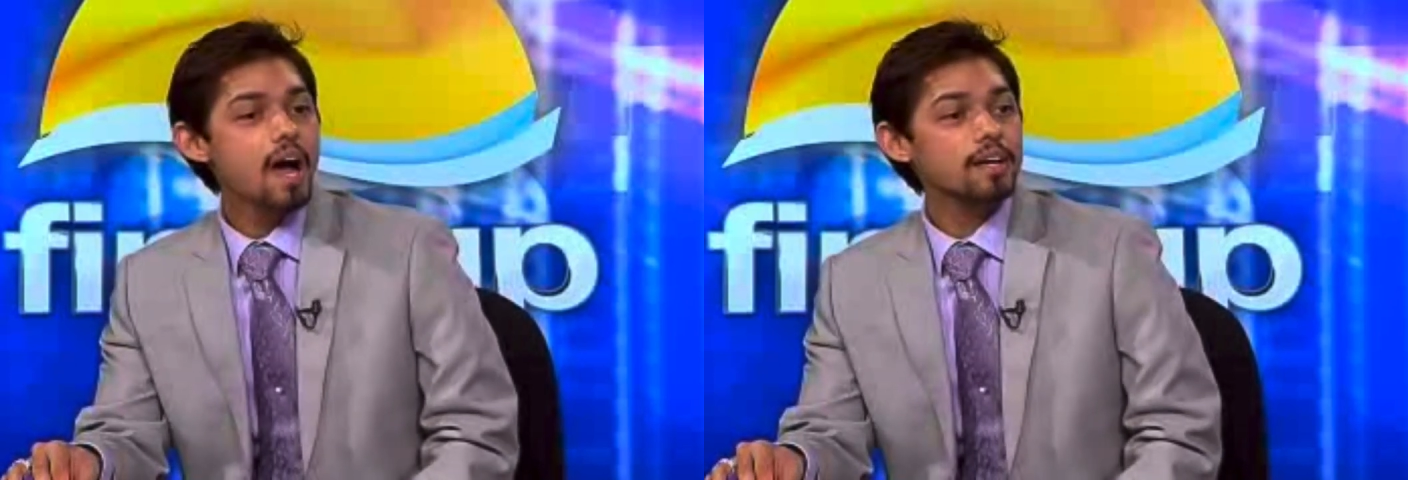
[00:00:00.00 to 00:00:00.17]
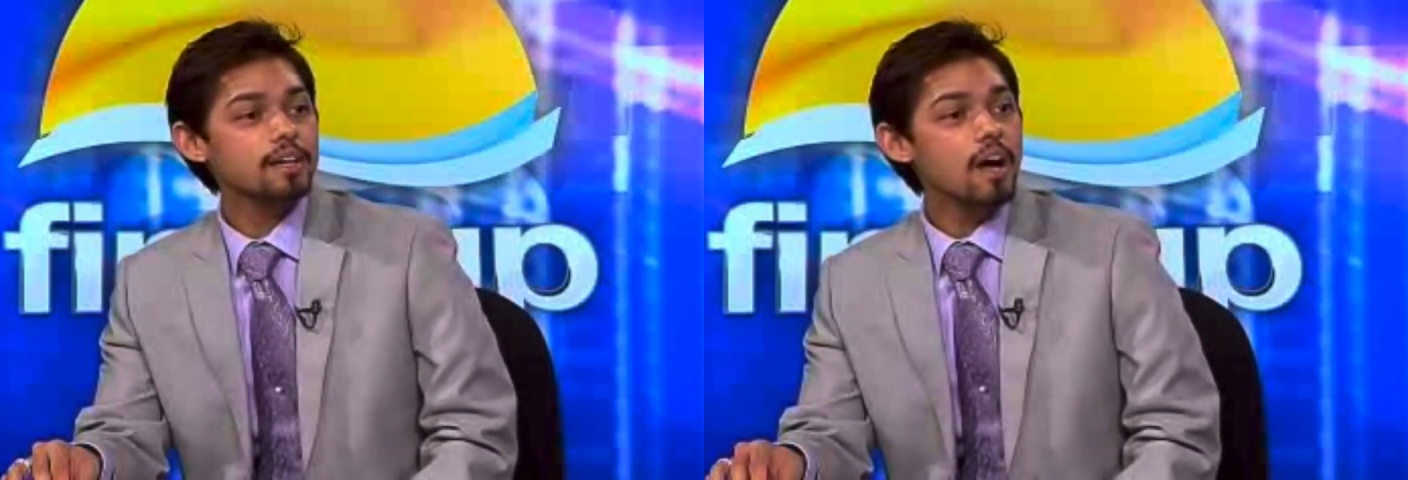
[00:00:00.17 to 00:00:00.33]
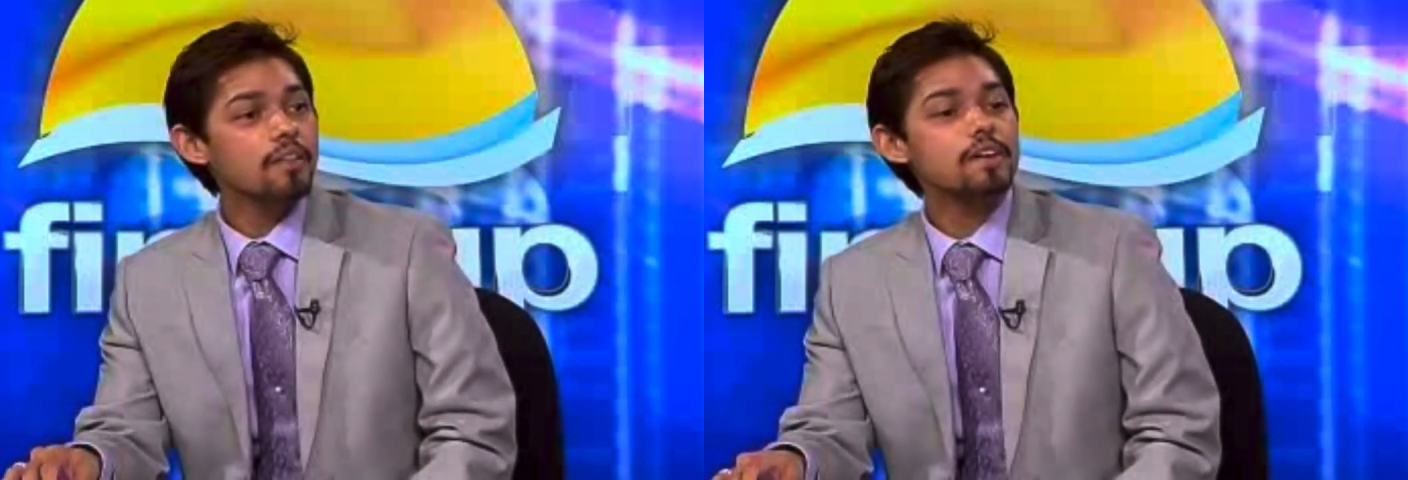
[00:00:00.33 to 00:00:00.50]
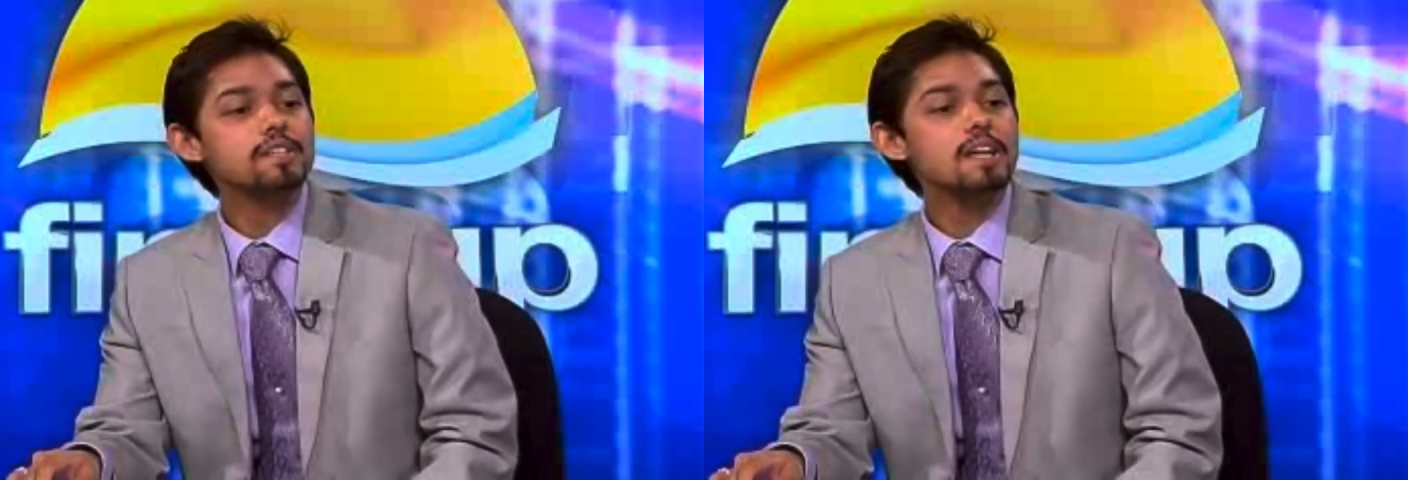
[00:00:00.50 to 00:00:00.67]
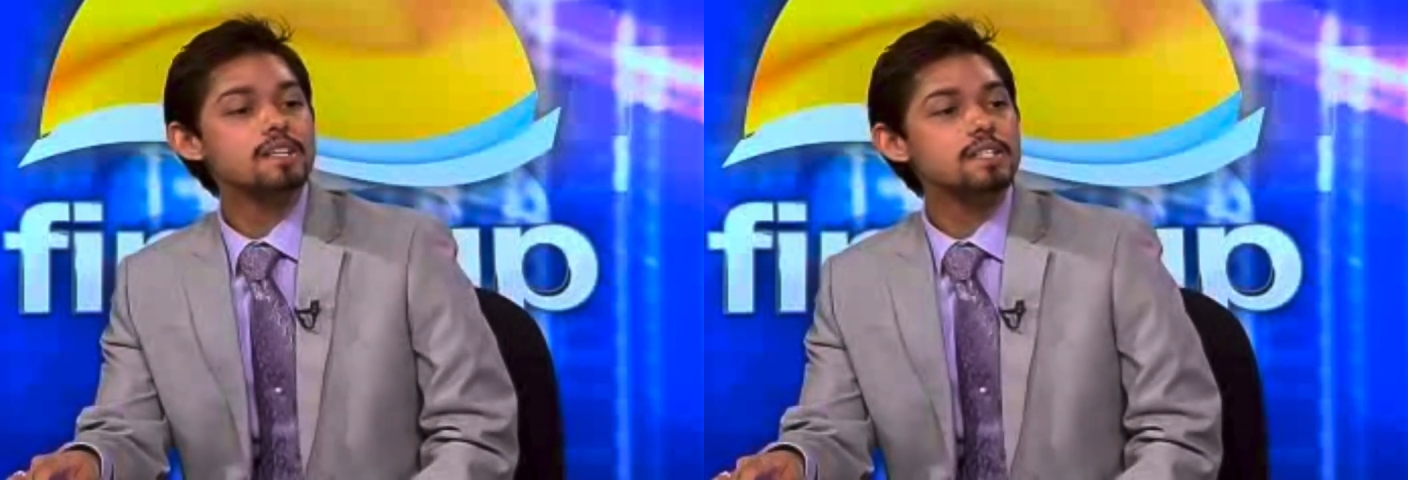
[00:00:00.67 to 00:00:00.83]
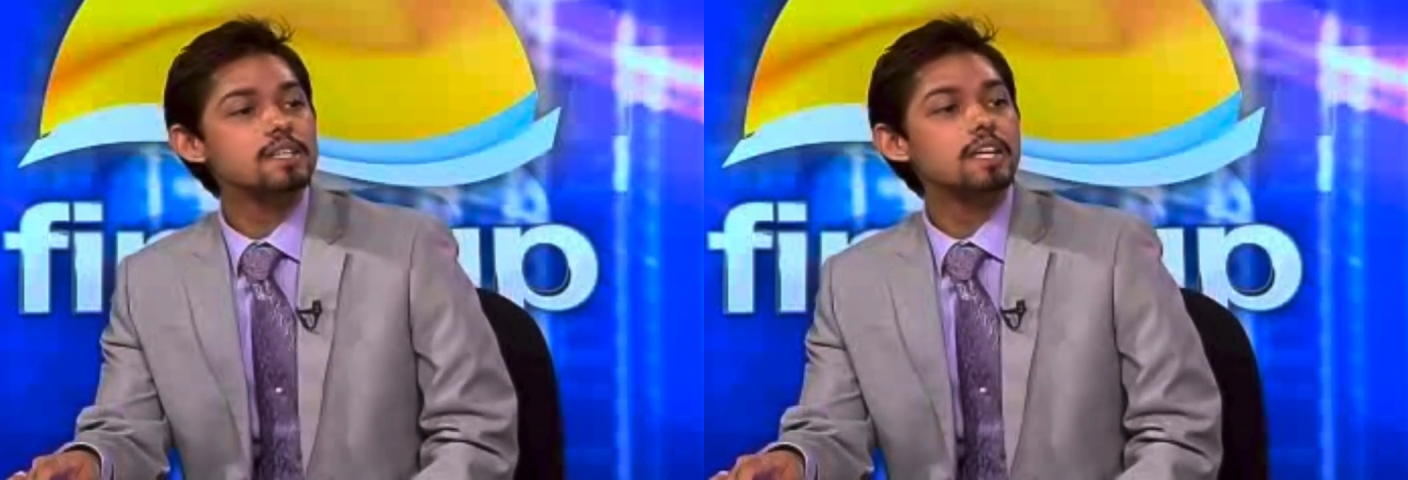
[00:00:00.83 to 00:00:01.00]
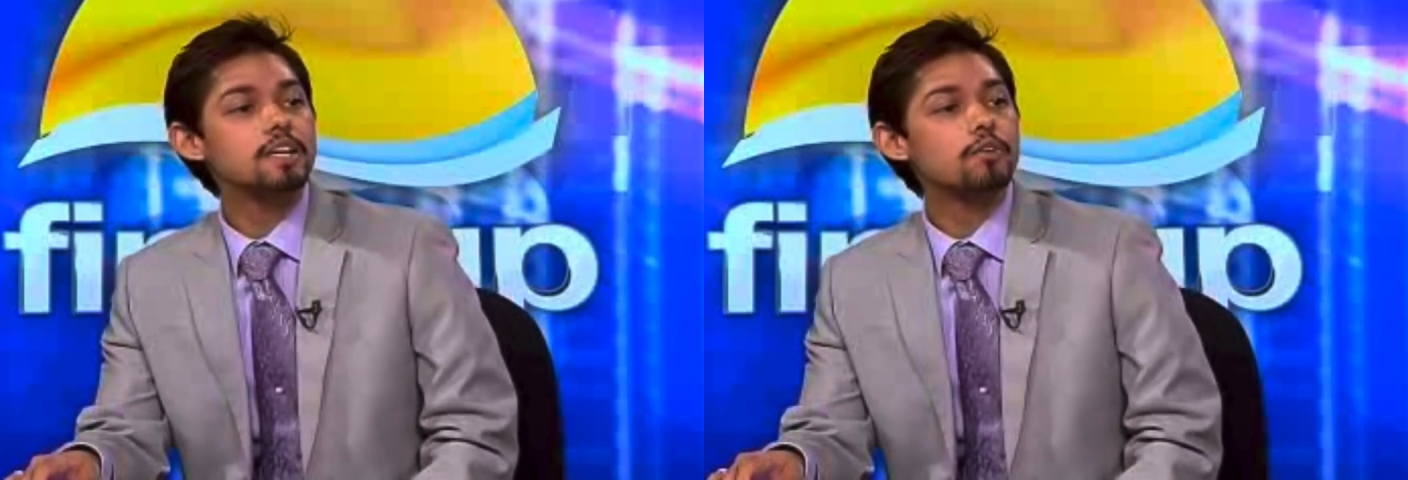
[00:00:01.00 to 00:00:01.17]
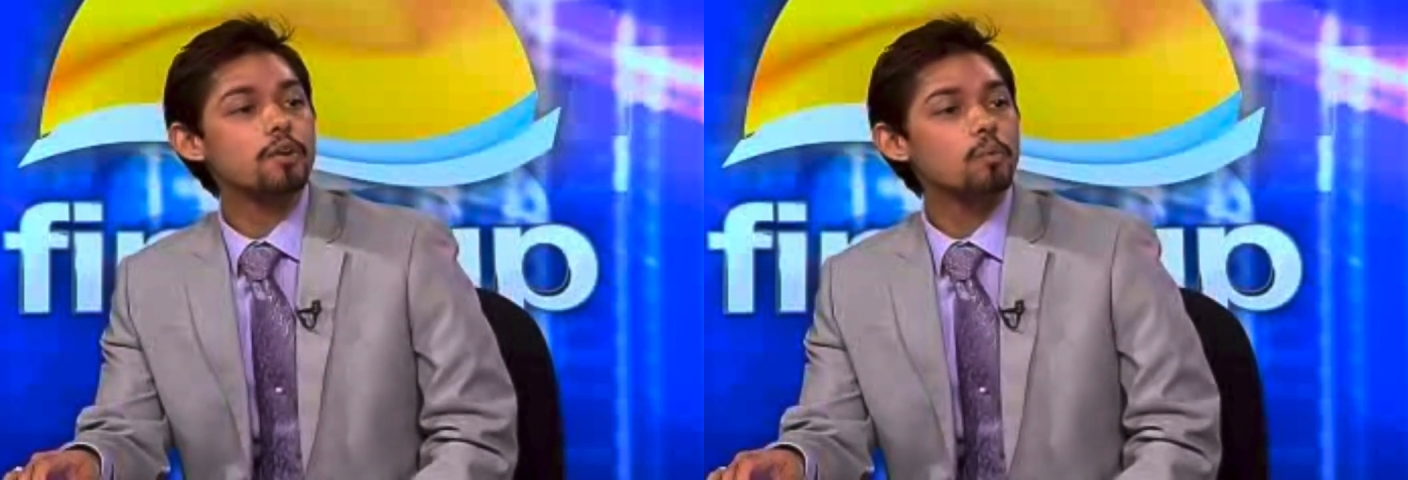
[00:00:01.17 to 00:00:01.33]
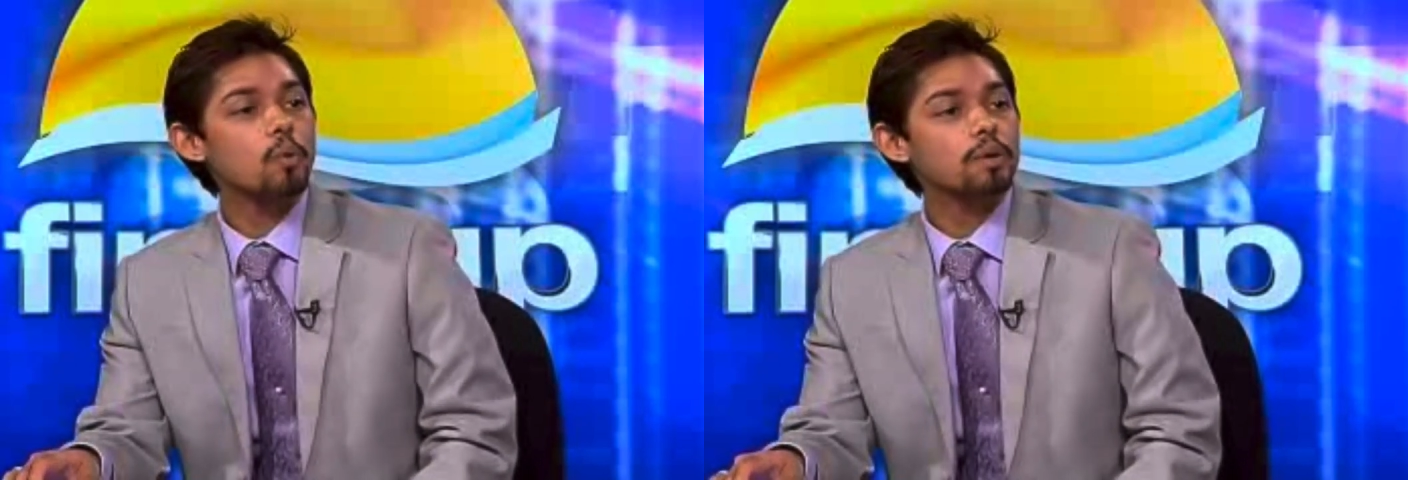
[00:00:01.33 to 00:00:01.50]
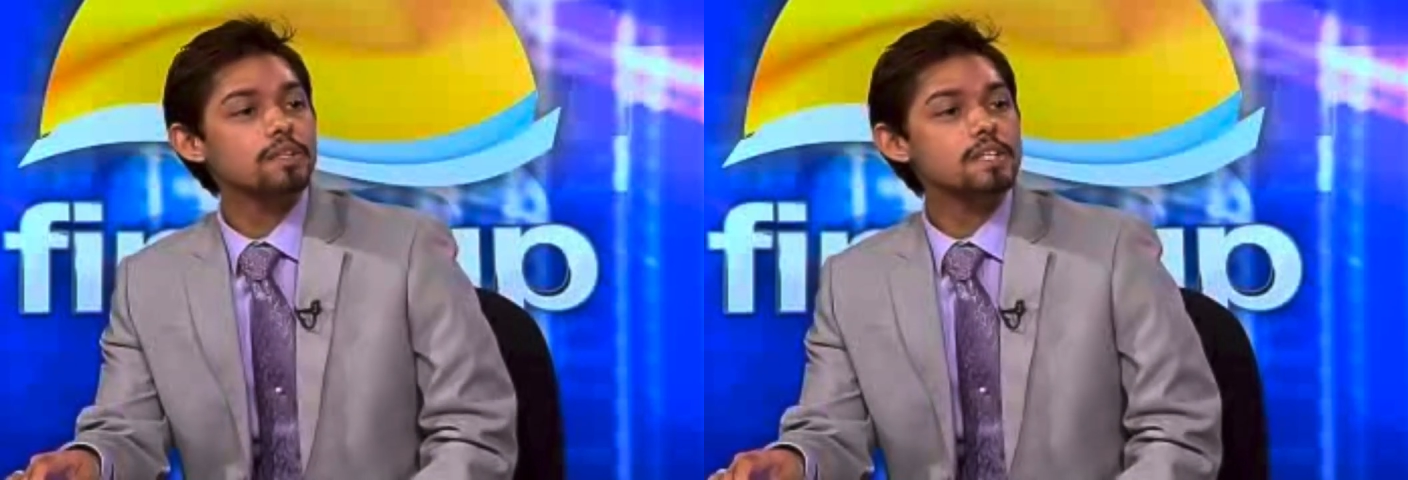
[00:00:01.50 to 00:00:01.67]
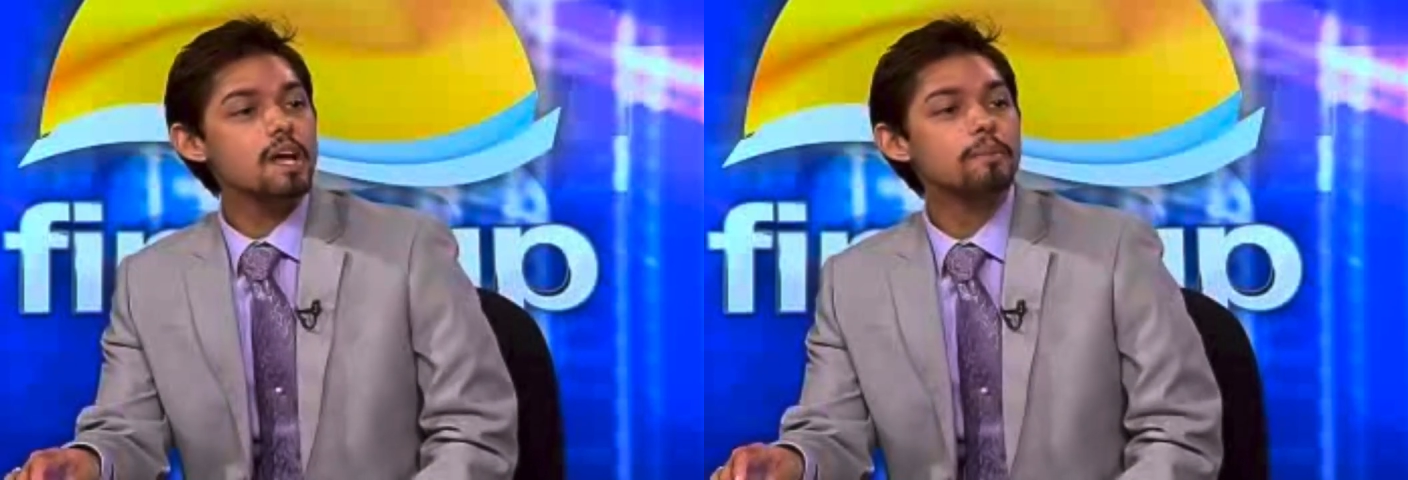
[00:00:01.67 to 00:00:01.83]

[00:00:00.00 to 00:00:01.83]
and others are seeing rewards